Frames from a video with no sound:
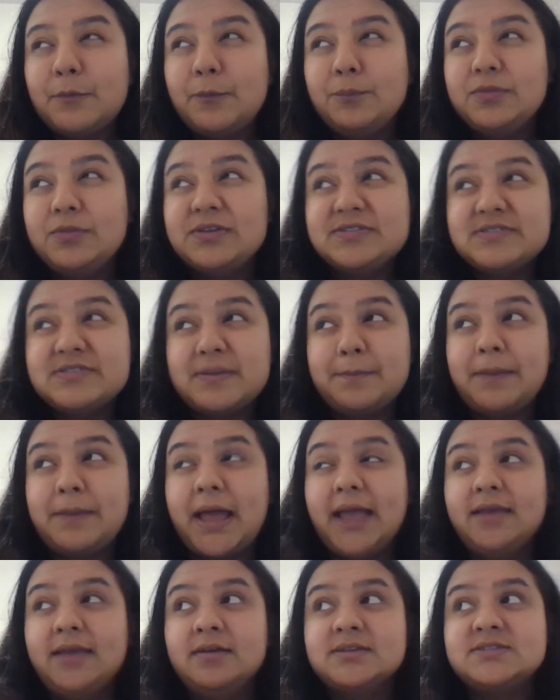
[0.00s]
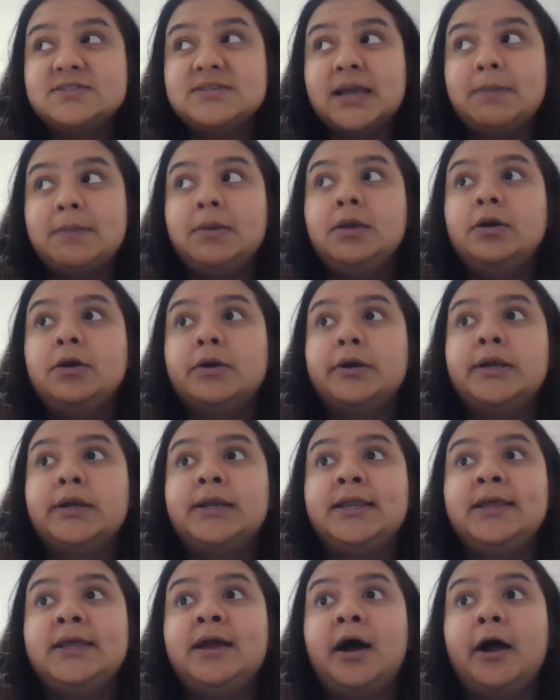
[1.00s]
the supplier's timing
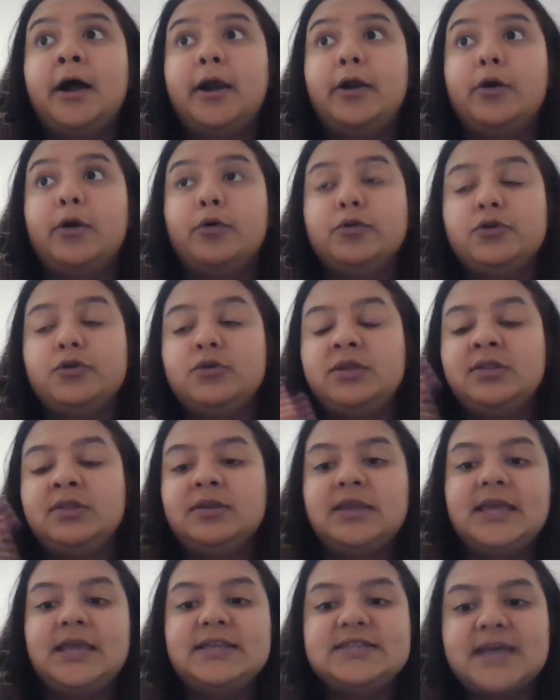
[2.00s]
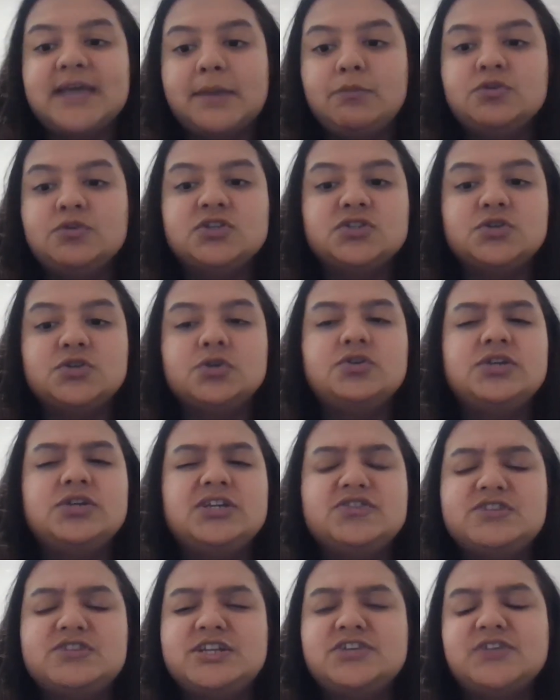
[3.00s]
currently are during the daytime, which is not
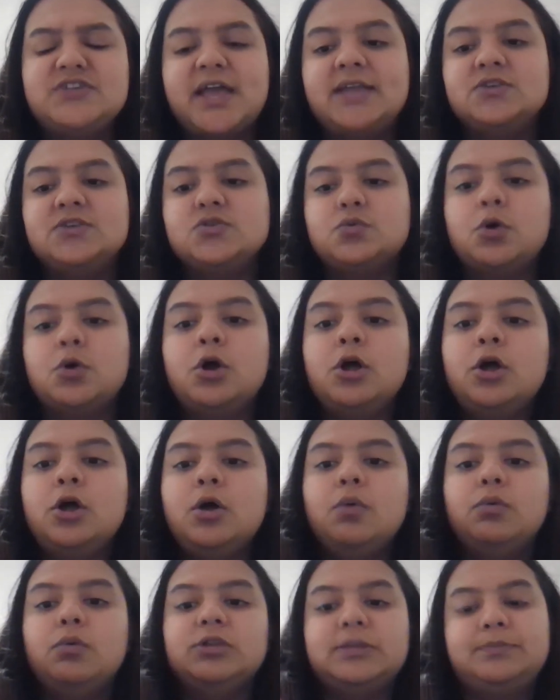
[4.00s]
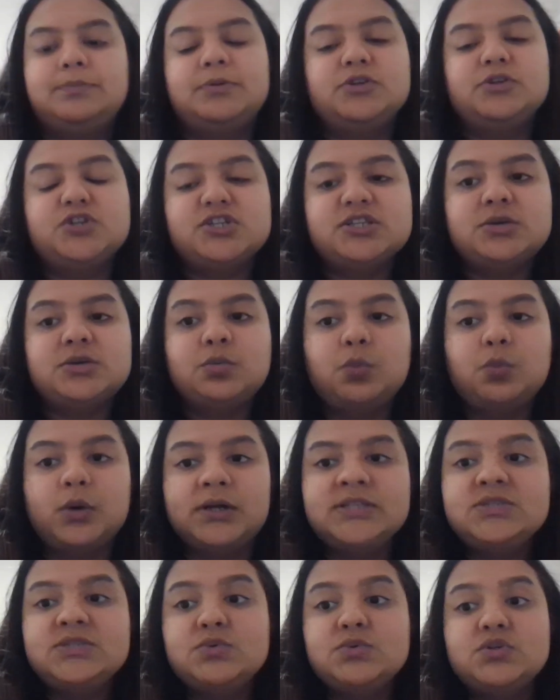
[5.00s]
literally trying to what the purchaser
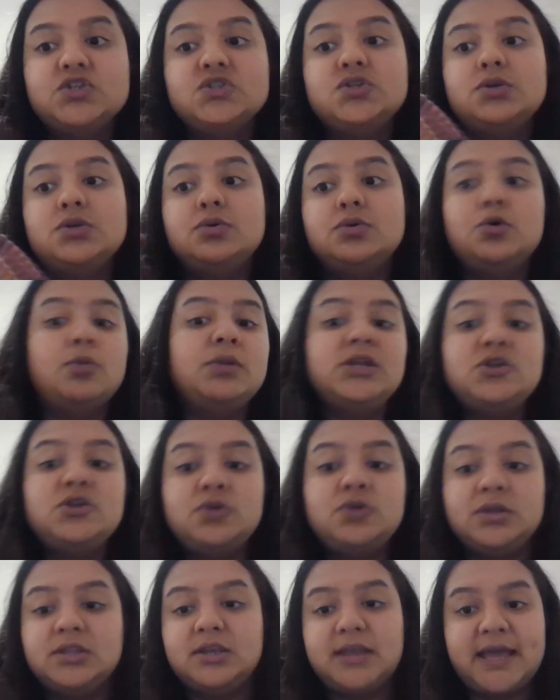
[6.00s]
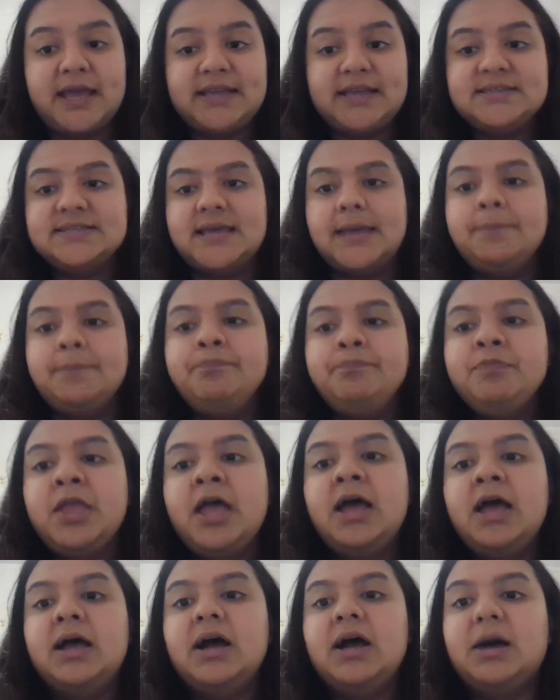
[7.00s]
wants, which is normally during the night time.
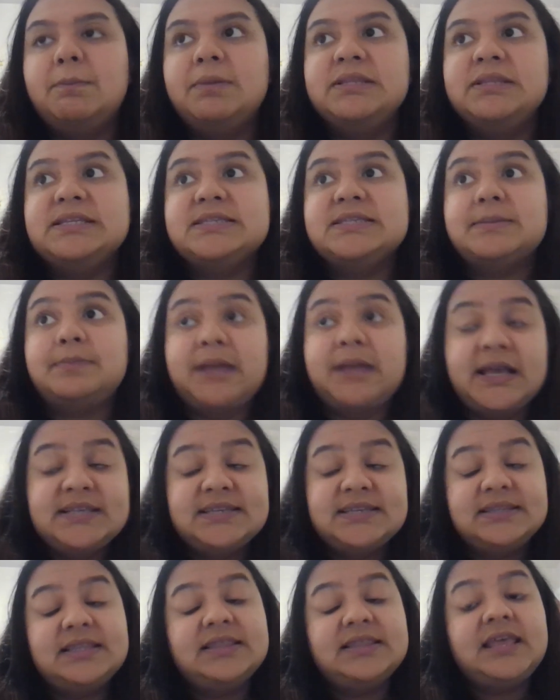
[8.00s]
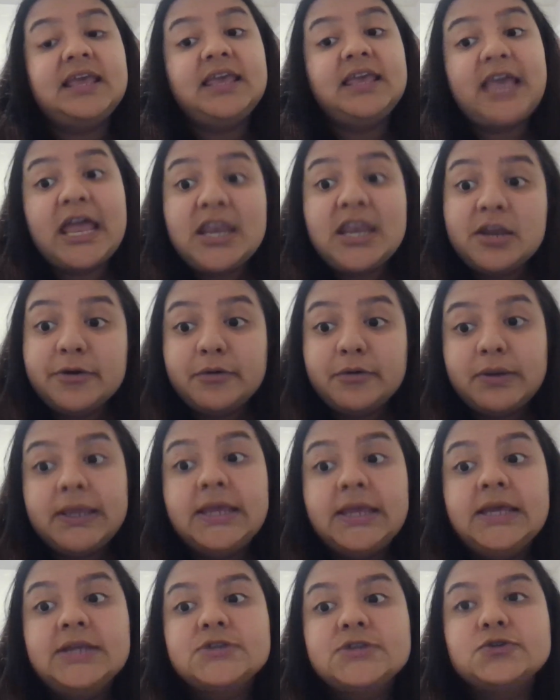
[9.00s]
But the supplier said that they can
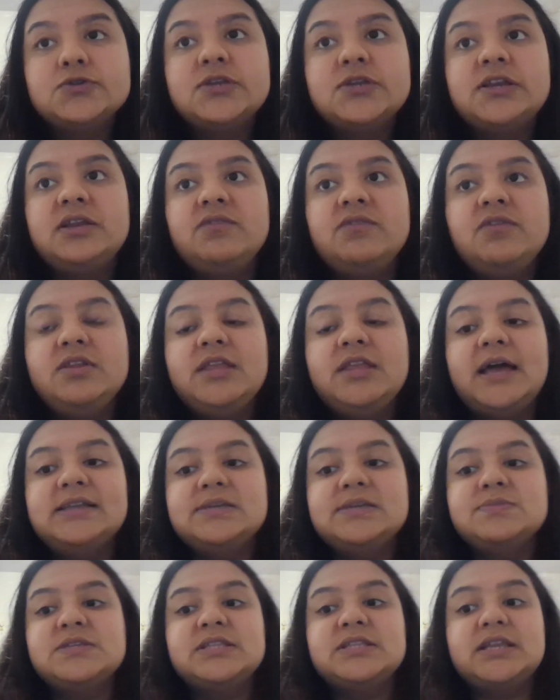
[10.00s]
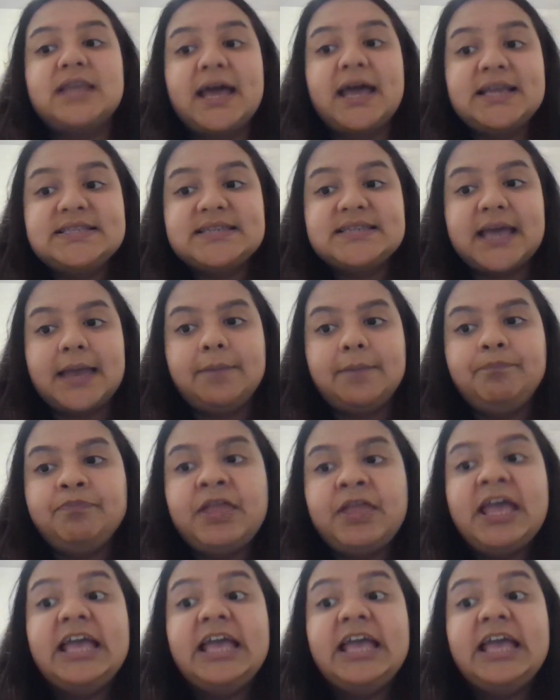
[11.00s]
agree to delivering the items at the night time